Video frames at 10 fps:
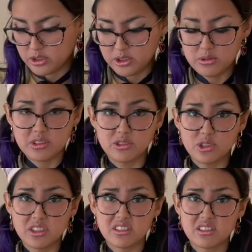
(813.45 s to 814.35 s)
using
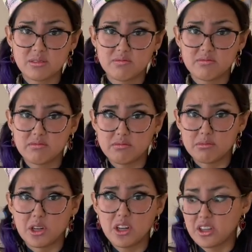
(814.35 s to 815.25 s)
just
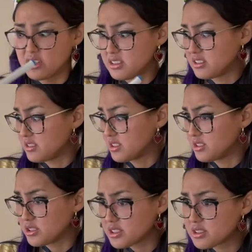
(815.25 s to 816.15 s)
markers. You can
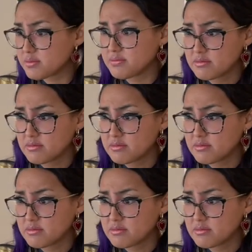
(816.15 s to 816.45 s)
just